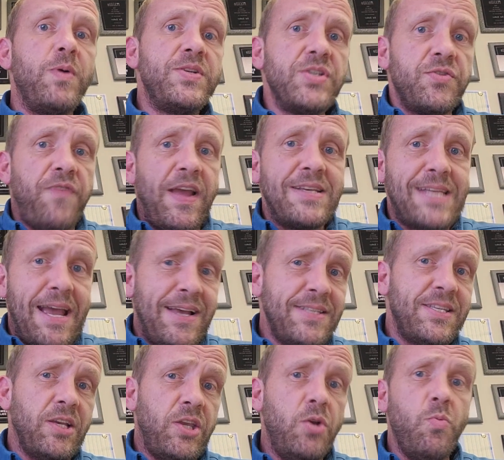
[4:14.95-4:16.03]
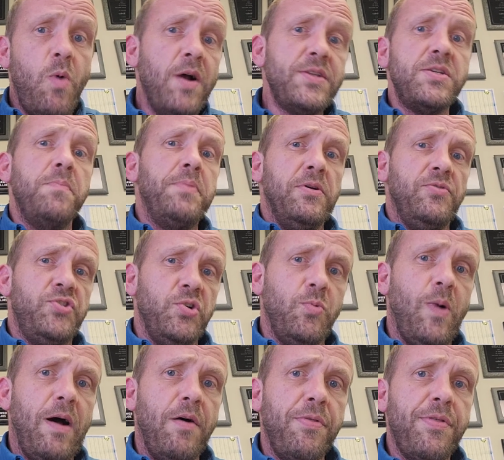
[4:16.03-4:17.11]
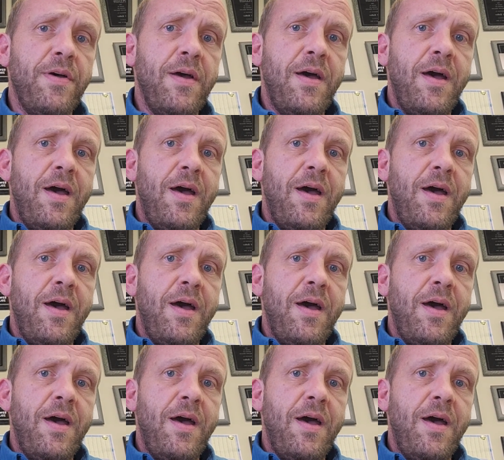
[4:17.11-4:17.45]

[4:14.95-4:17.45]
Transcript: which is fantastic. You want to build your wealth.